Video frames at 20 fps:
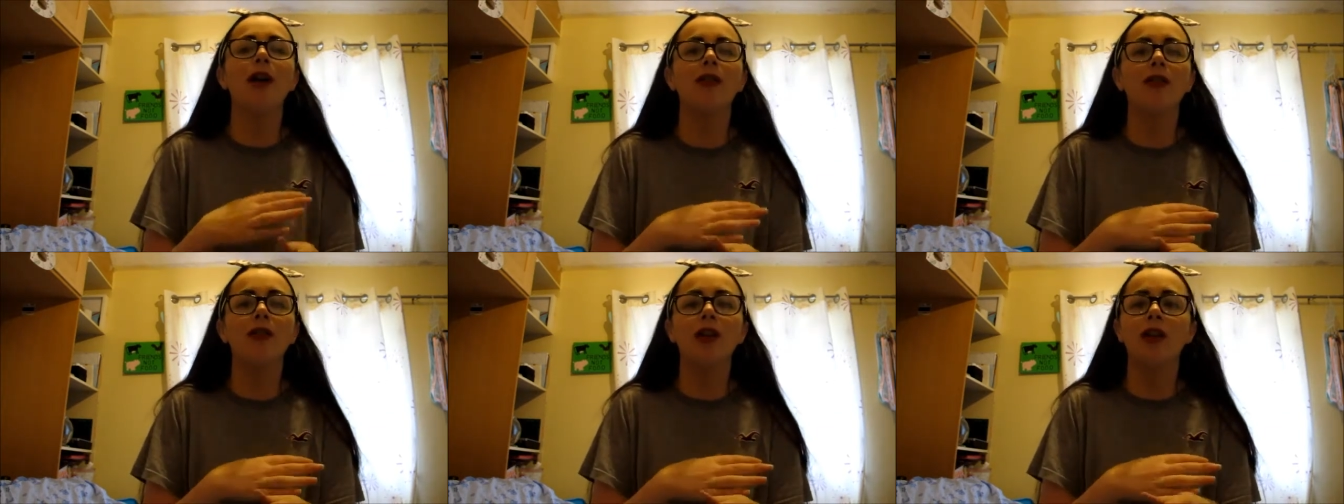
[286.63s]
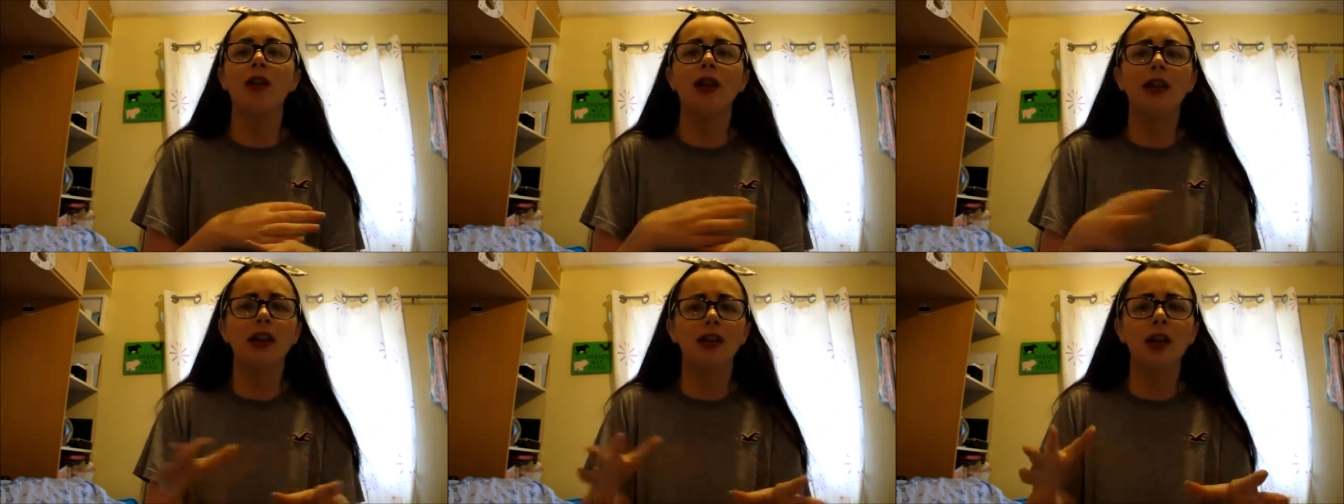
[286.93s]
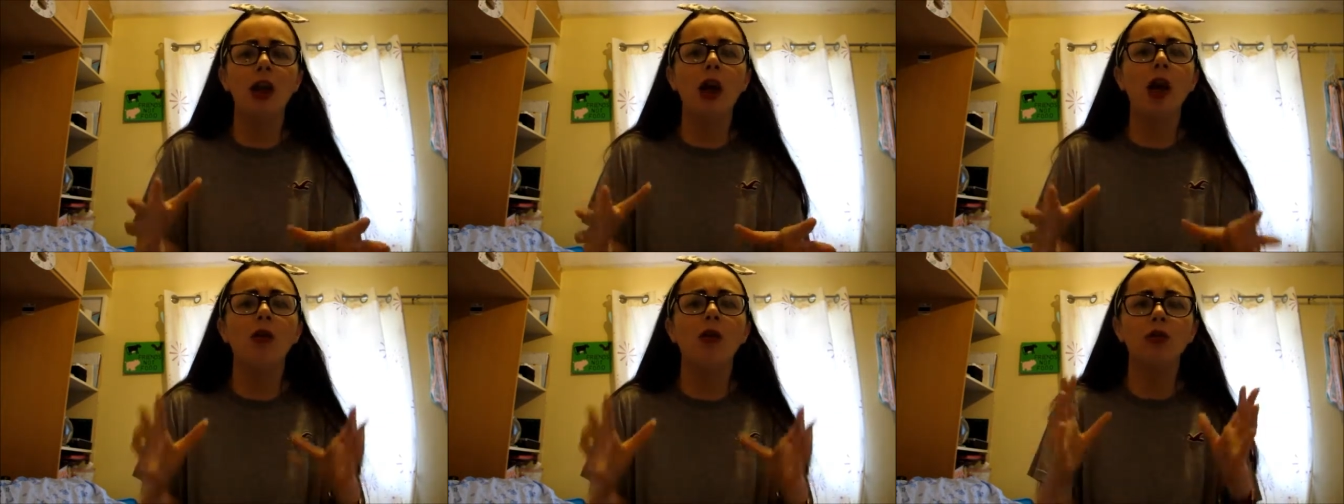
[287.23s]
I was kind of like,
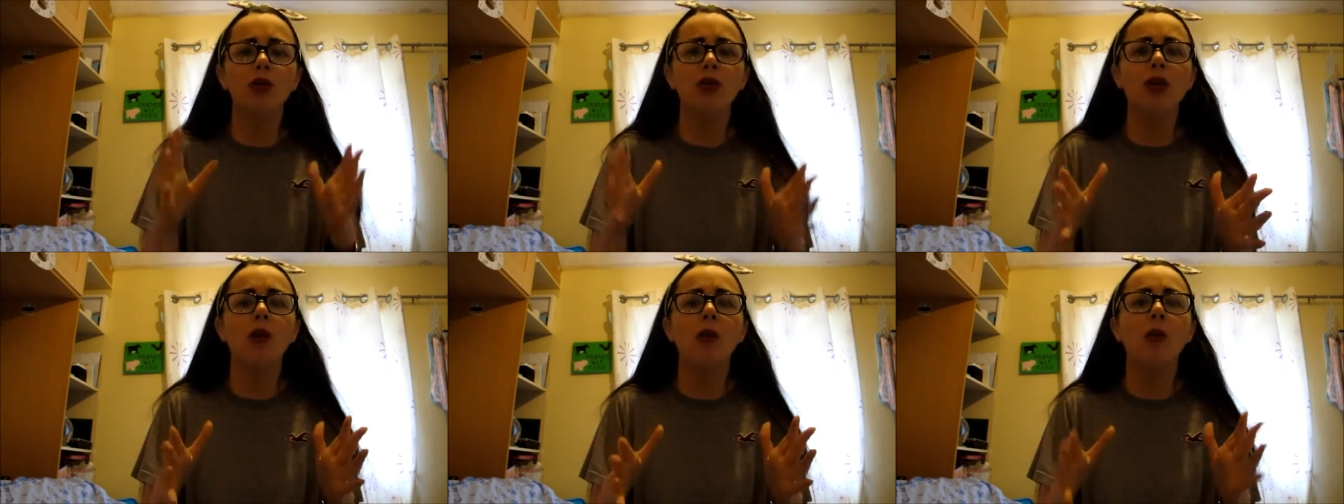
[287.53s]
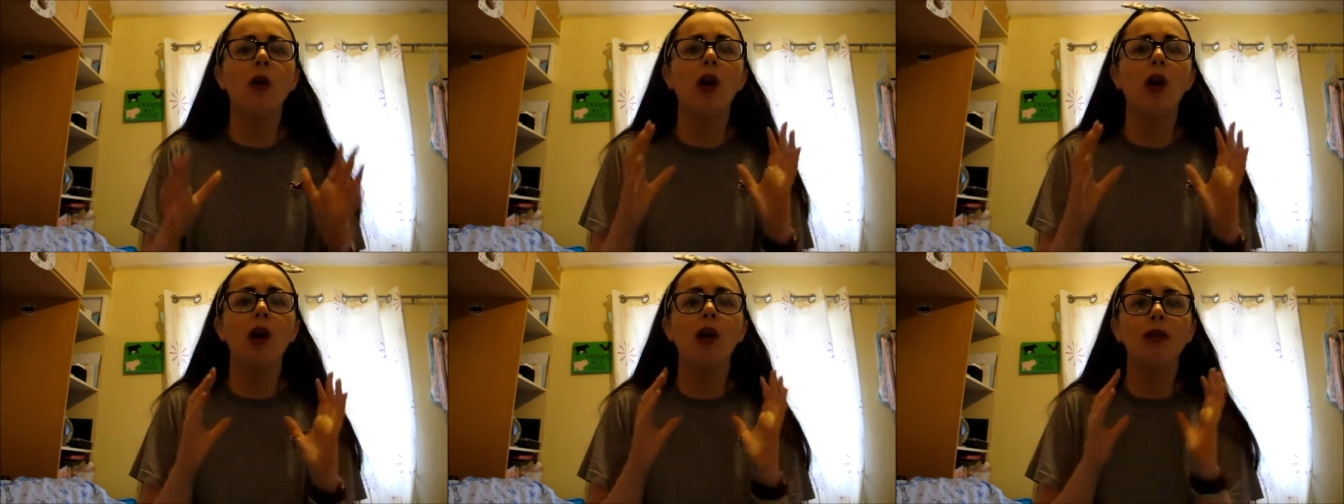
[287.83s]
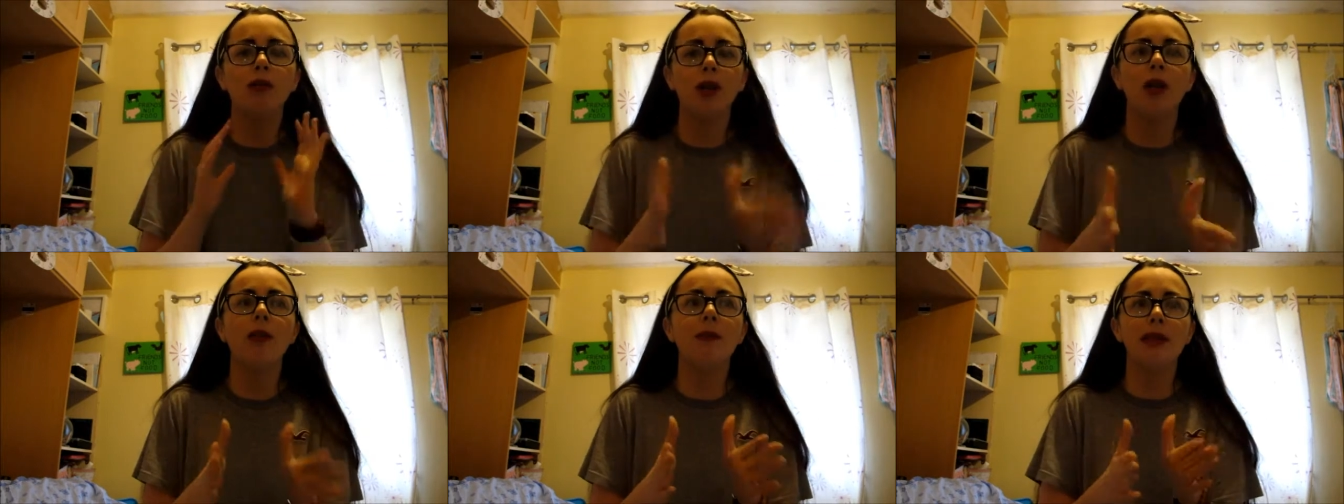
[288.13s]
no, do you know what?
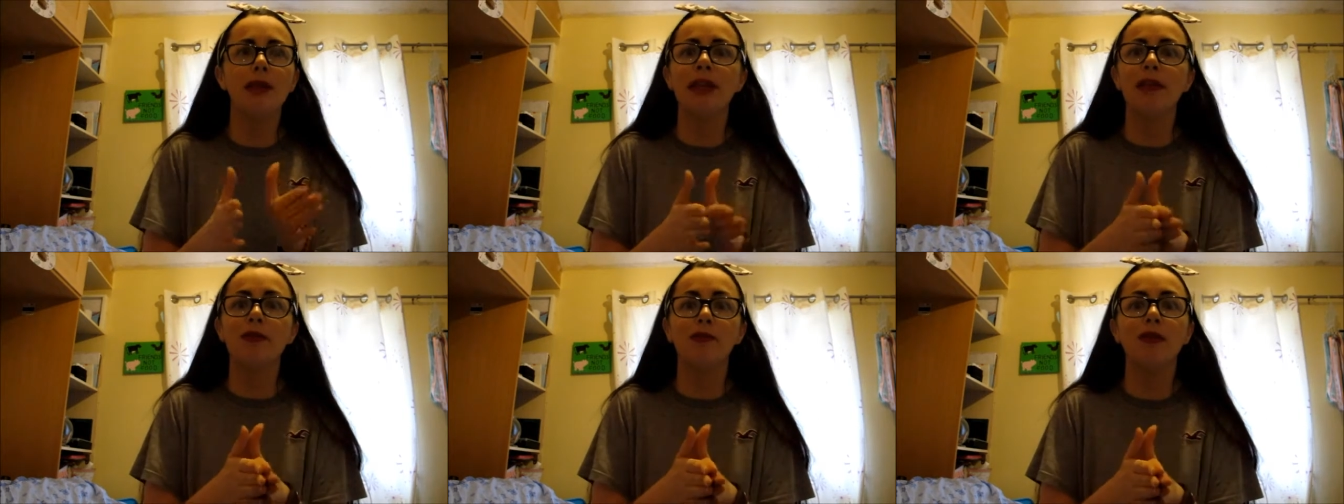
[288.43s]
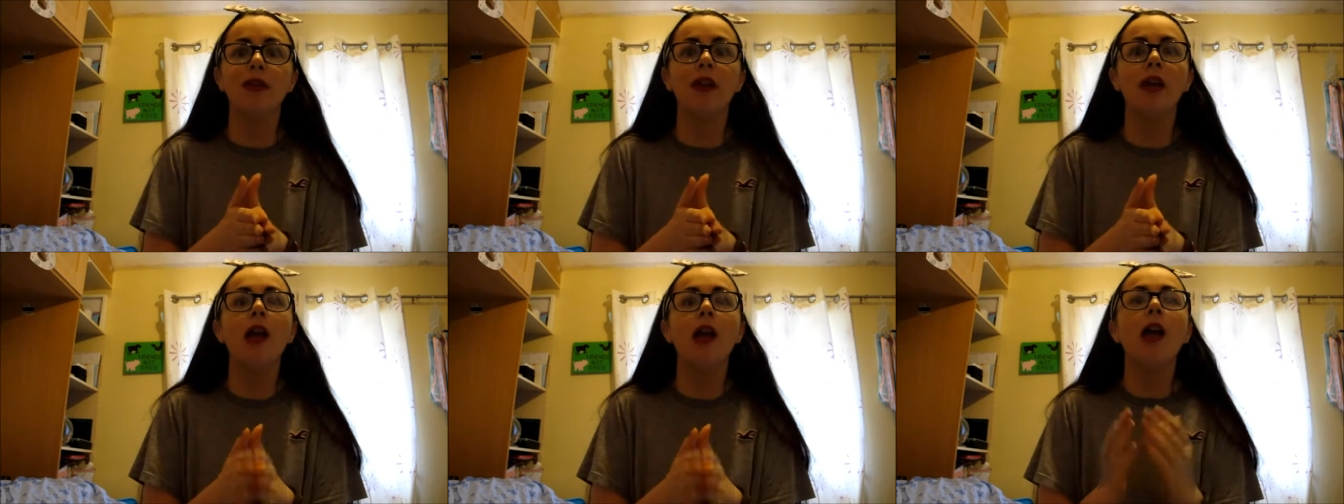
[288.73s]
I'm leaving.